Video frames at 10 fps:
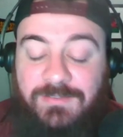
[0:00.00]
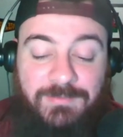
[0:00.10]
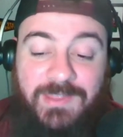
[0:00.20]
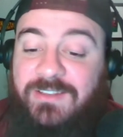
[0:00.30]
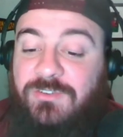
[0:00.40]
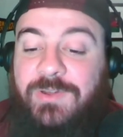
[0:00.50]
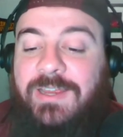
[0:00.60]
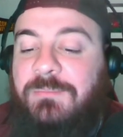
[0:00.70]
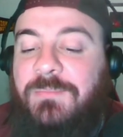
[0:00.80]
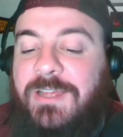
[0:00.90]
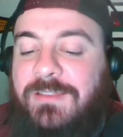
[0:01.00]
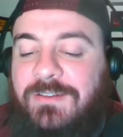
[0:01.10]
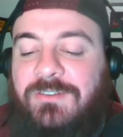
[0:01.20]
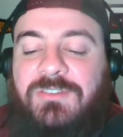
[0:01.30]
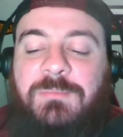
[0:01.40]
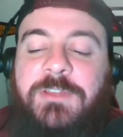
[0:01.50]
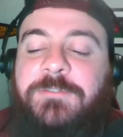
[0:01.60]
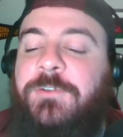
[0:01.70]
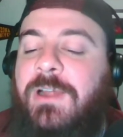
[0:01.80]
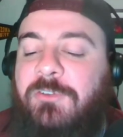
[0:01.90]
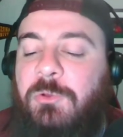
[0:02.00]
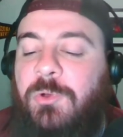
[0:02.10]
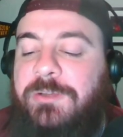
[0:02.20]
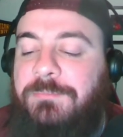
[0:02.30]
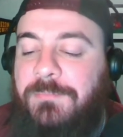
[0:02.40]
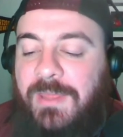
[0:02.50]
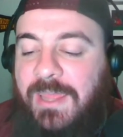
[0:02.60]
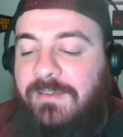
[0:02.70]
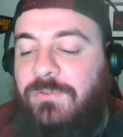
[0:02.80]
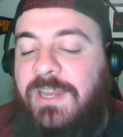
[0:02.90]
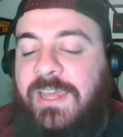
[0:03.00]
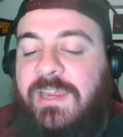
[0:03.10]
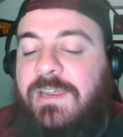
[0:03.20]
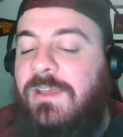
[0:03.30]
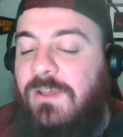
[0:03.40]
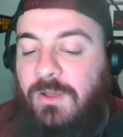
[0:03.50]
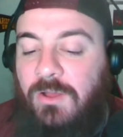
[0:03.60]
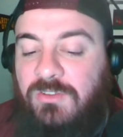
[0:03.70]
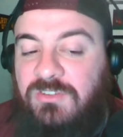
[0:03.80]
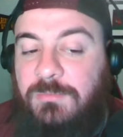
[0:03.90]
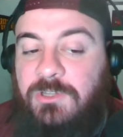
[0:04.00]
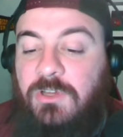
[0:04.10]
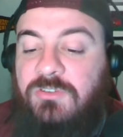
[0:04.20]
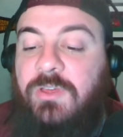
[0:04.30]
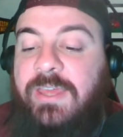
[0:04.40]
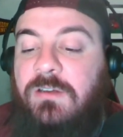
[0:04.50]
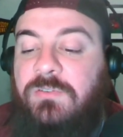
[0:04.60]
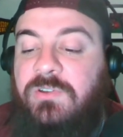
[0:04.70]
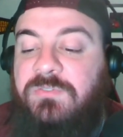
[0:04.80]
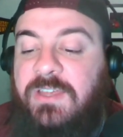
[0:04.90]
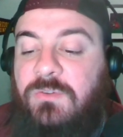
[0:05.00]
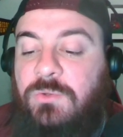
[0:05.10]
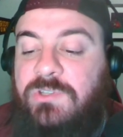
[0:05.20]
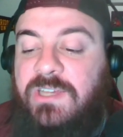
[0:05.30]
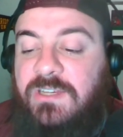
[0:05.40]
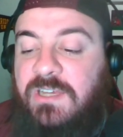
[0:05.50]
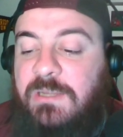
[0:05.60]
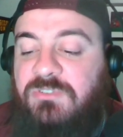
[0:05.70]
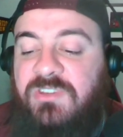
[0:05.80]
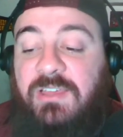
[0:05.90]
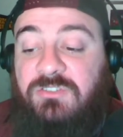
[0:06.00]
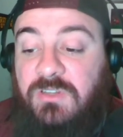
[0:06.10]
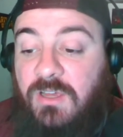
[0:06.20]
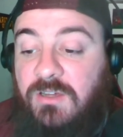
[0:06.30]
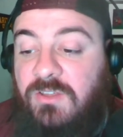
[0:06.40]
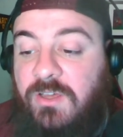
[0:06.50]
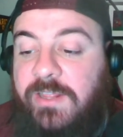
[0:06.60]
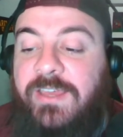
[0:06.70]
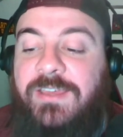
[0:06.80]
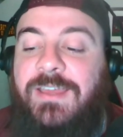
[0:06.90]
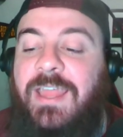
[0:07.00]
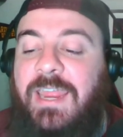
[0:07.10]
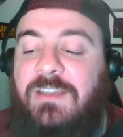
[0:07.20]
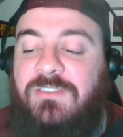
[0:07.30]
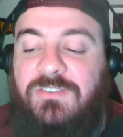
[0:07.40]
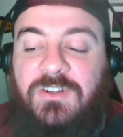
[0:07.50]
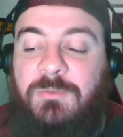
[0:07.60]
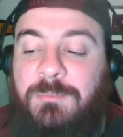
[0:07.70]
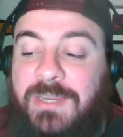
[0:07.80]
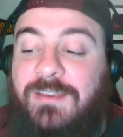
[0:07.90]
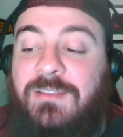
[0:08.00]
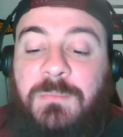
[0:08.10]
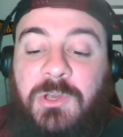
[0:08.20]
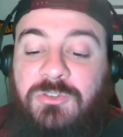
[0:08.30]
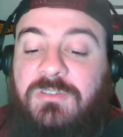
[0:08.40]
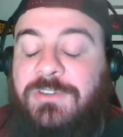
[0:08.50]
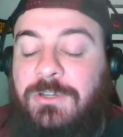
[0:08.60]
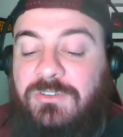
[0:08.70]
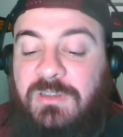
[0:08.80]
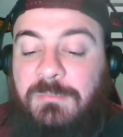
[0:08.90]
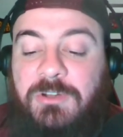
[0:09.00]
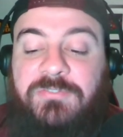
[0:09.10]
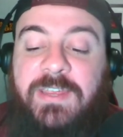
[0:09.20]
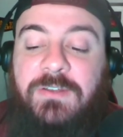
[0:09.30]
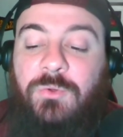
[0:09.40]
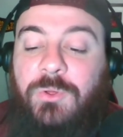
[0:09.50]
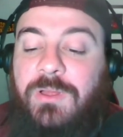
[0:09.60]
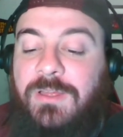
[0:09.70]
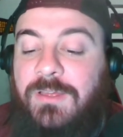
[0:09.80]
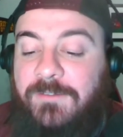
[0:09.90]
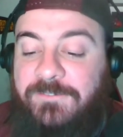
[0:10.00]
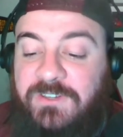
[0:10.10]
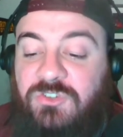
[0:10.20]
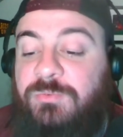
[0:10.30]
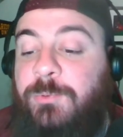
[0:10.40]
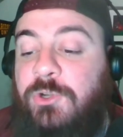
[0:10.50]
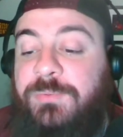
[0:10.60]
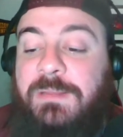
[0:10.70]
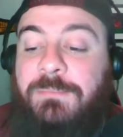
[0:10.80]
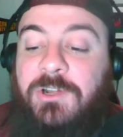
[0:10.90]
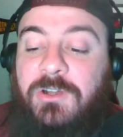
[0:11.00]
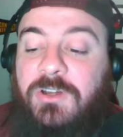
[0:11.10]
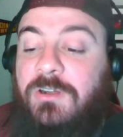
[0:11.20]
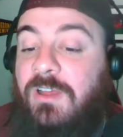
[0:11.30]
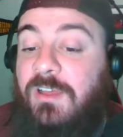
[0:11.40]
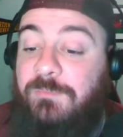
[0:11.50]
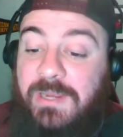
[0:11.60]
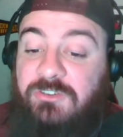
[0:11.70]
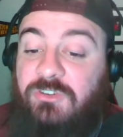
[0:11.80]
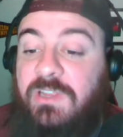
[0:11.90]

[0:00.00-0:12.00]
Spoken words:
That's right. There's something for everyone every day, all summer long. So head over to FanDuel.com/lockedon and start making the most of your summer. FanDuel, official sports betting partner of Major